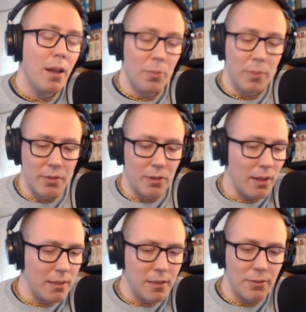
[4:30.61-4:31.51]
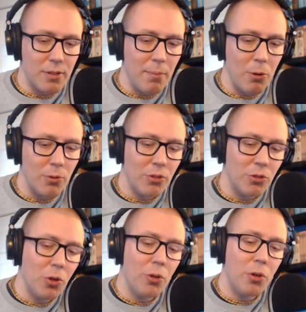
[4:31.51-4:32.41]
I'll be giving lots of demos and
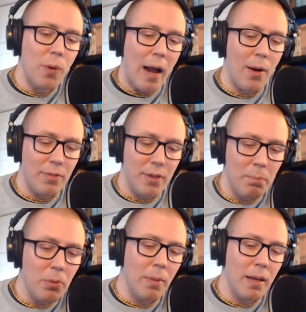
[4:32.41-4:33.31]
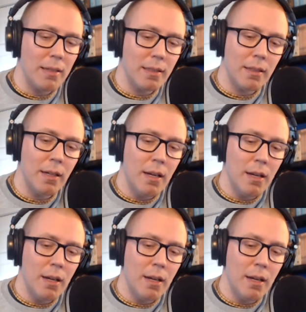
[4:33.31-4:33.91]
show you how I've implemented